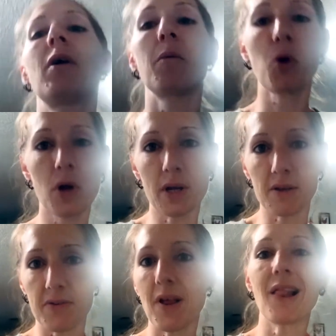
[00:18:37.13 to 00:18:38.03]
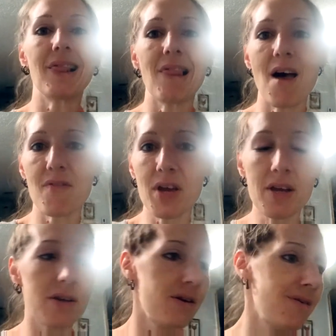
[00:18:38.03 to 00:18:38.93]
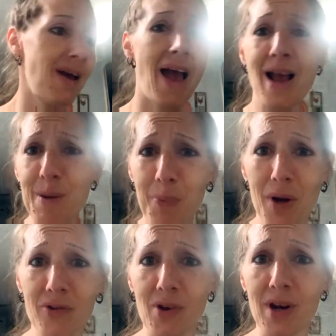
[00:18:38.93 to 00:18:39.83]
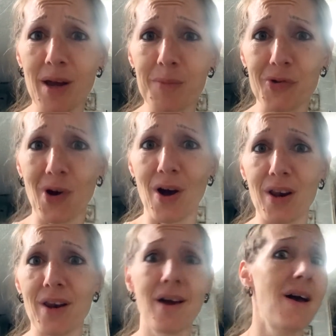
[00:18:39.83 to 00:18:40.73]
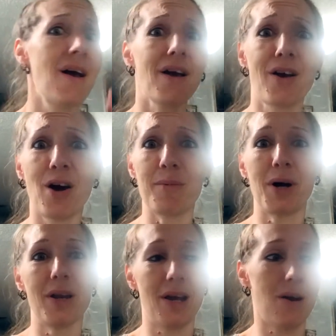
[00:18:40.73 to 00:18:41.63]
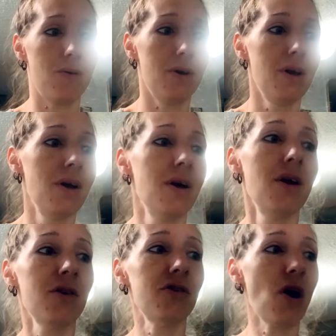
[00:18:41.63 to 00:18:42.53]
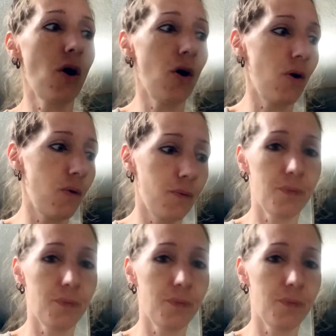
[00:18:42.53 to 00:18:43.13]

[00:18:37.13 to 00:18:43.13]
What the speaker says: point is, love it. $8 on Amazon. Come on now. So